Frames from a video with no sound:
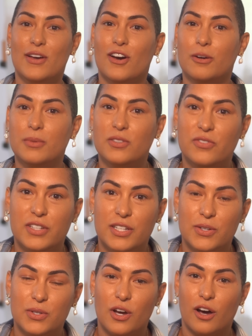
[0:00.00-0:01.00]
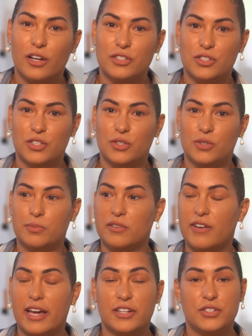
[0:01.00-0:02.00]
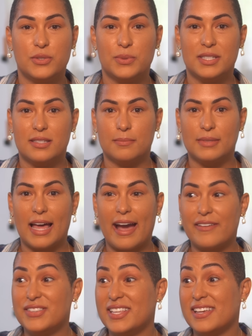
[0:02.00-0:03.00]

hope this video caused you, provided you with some laughs.